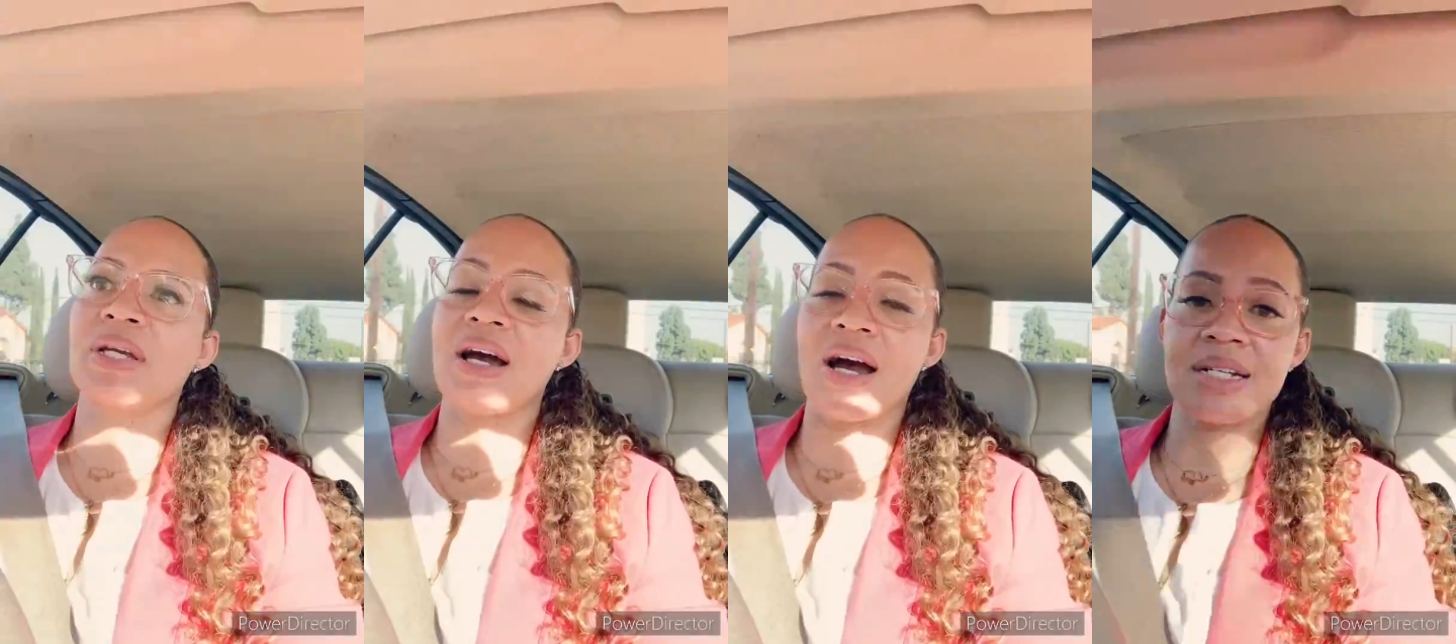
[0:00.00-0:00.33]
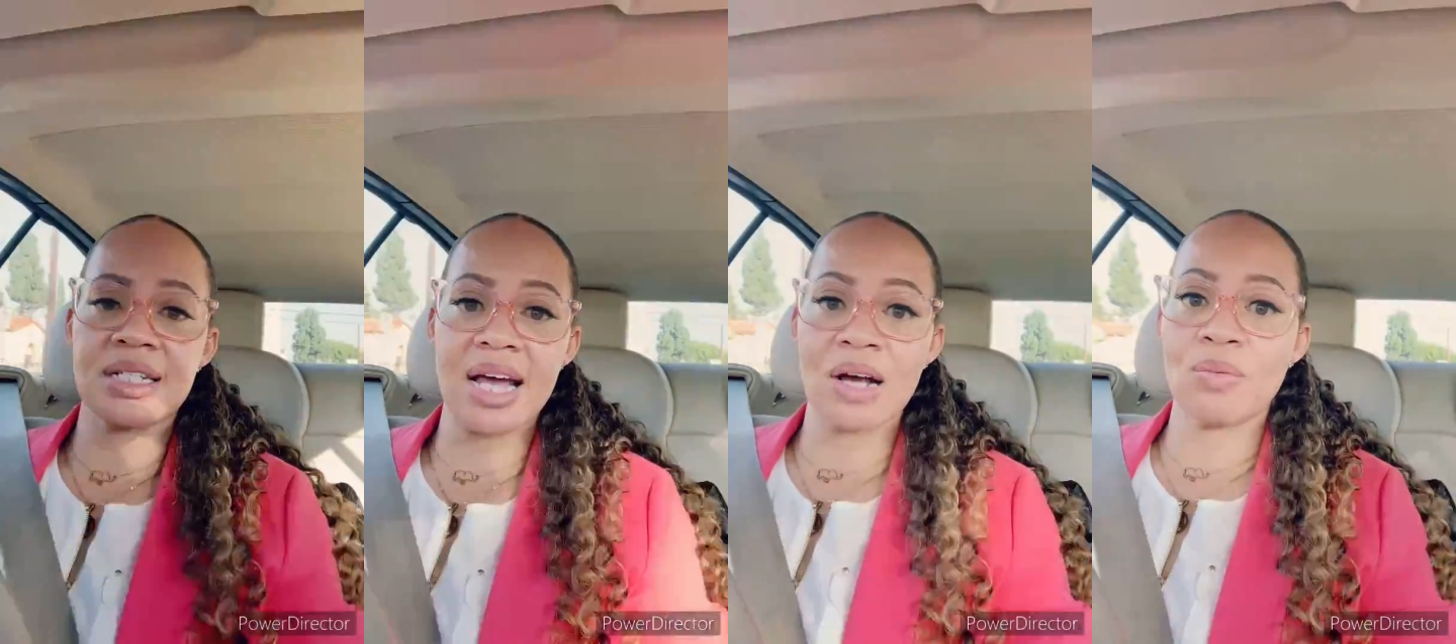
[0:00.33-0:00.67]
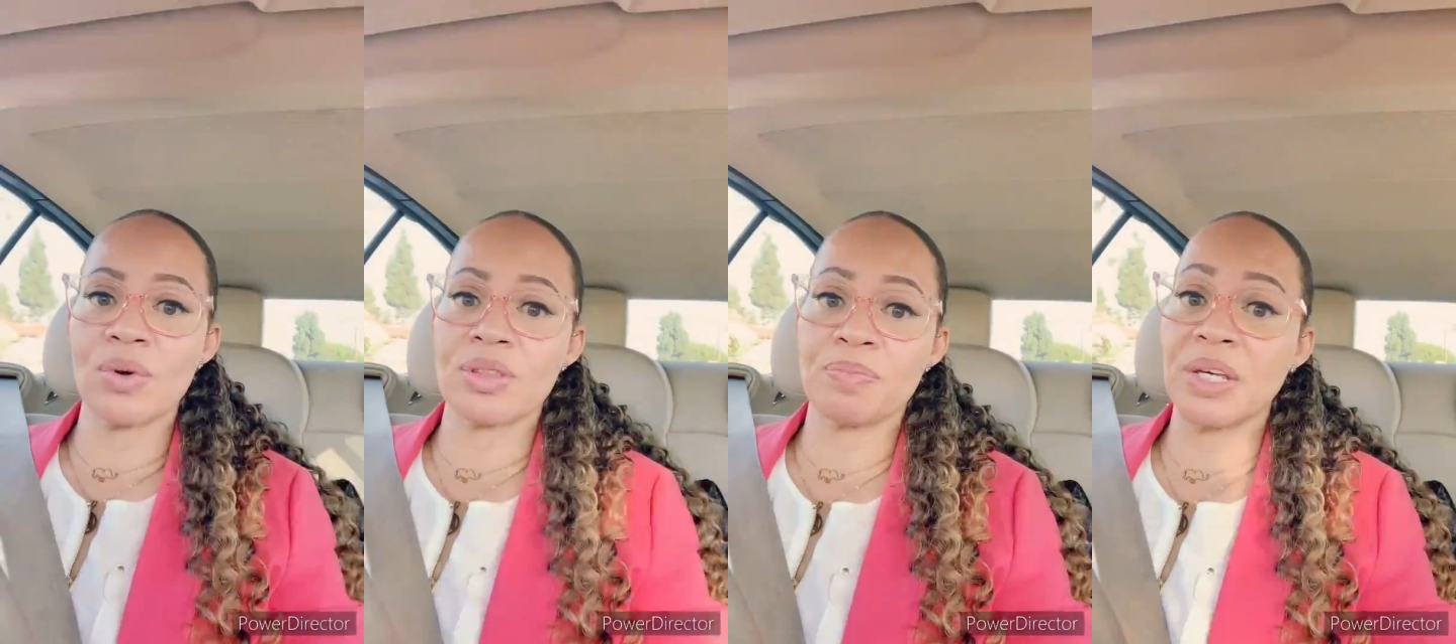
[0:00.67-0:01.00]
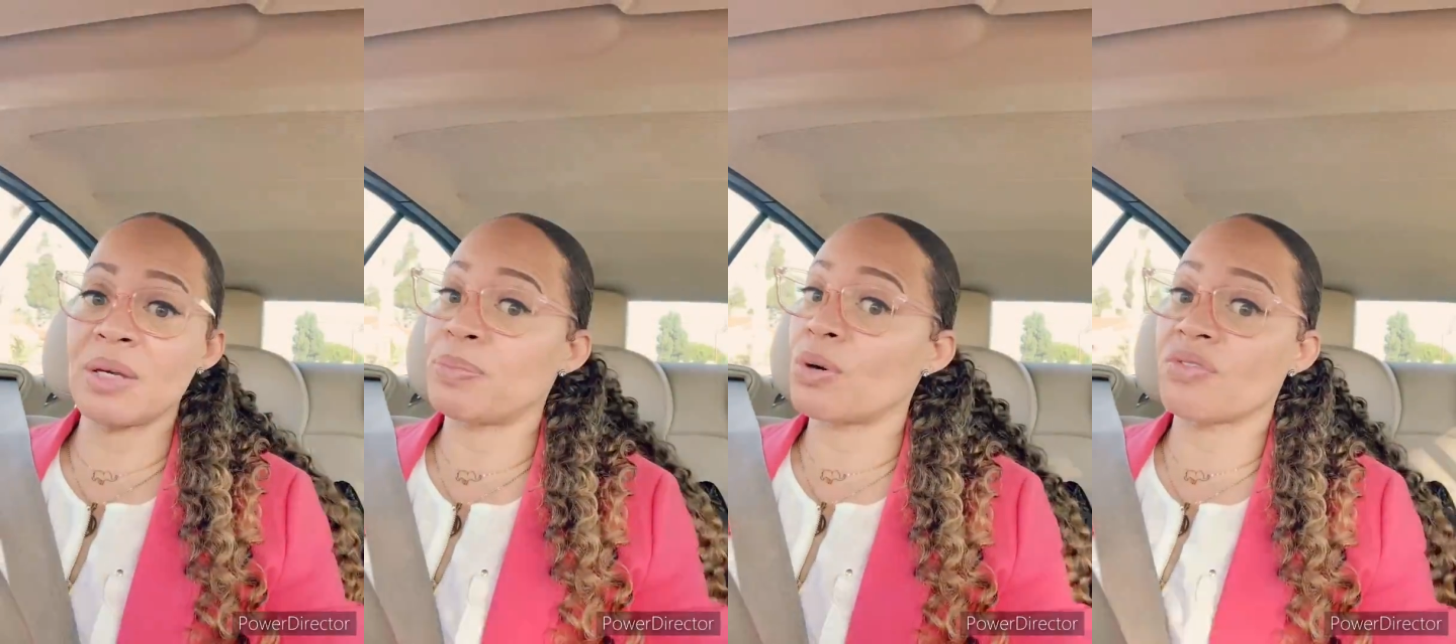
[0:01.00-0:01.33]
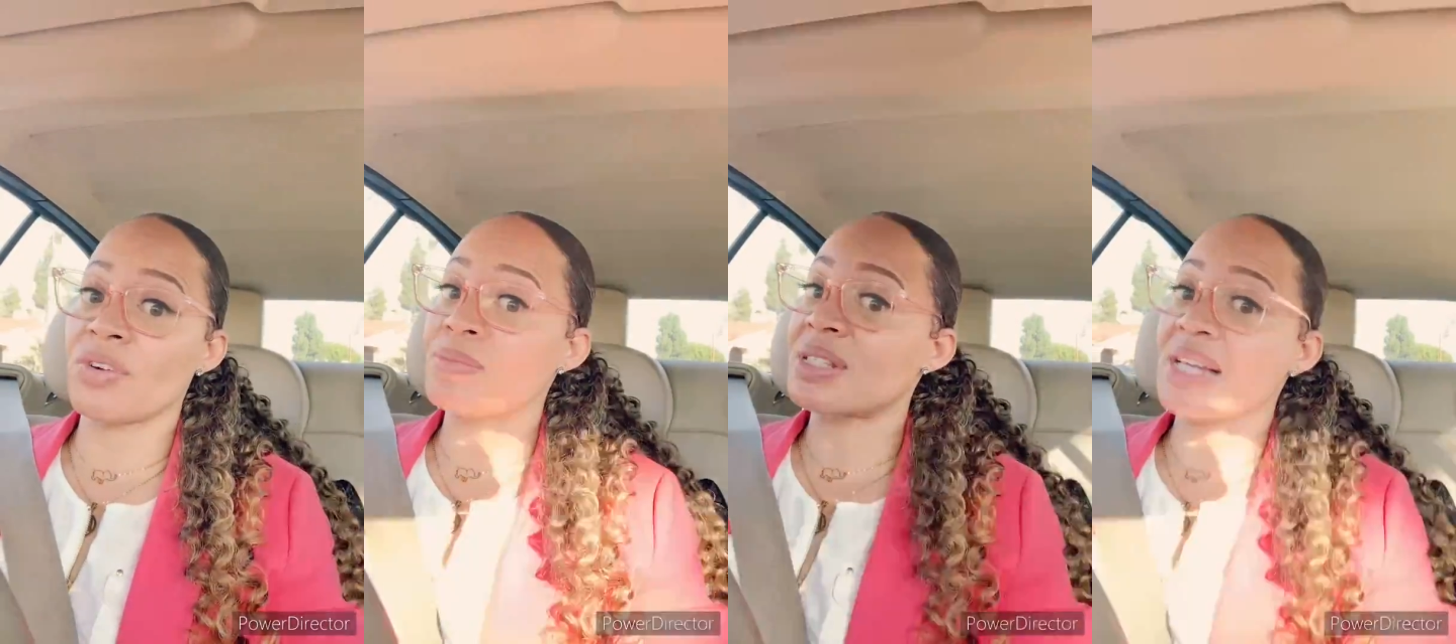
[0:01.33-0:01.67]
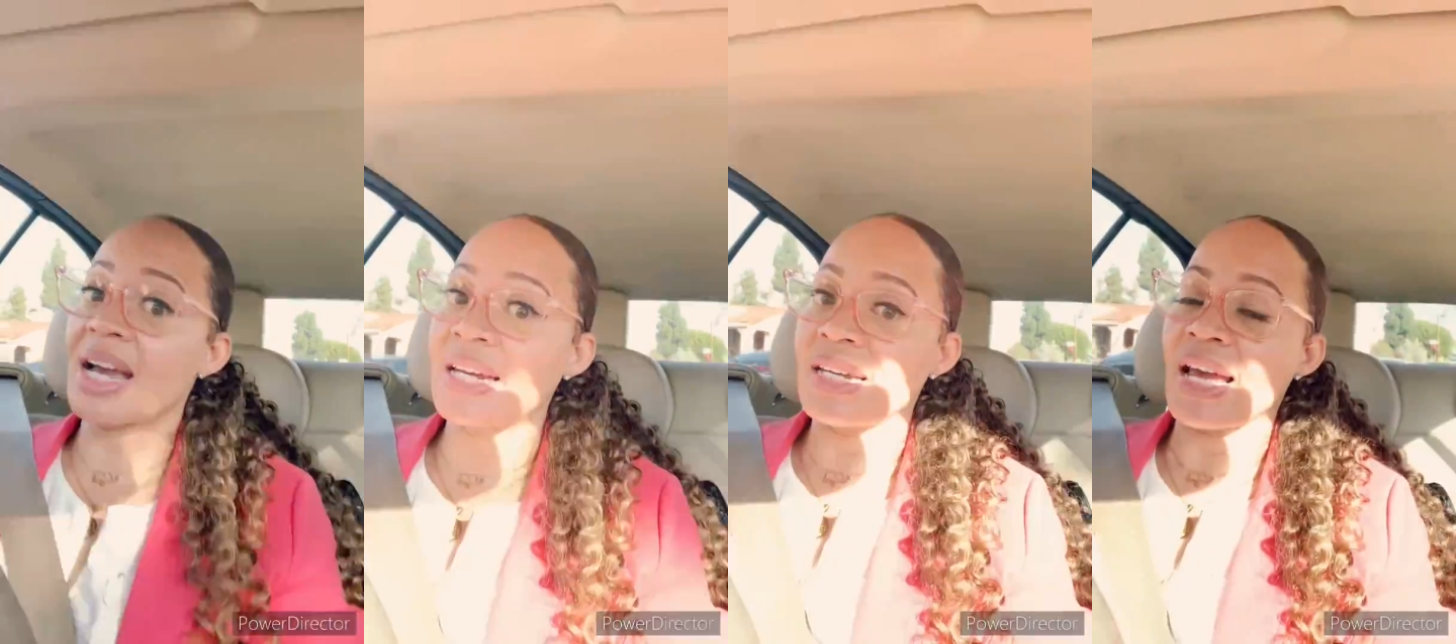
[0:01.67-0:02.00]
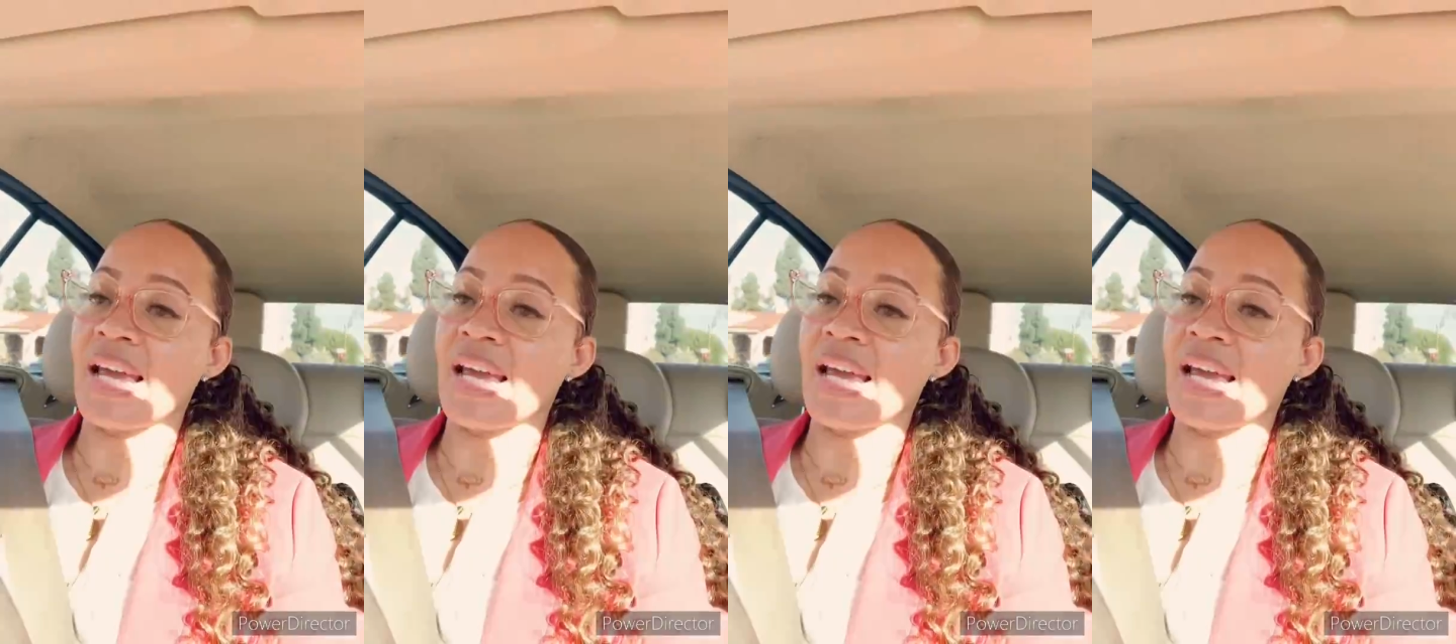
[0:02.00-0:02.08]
contact with people from signing